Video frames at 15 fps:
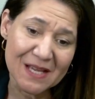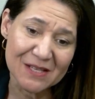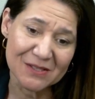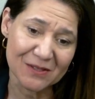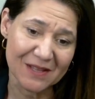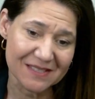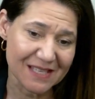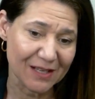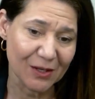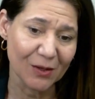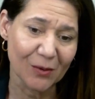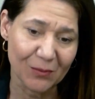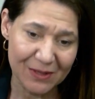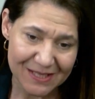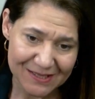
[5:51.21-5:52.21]
So that's a
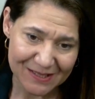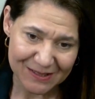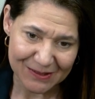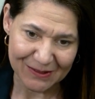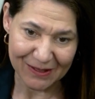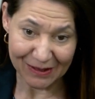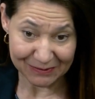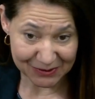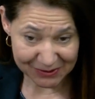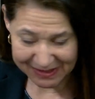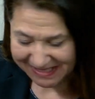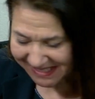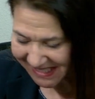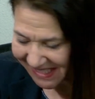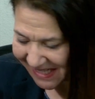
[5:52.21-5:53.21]
good reason to come to the
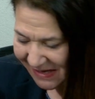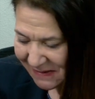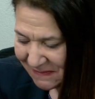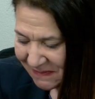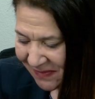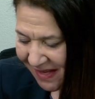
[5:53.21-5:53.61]
city.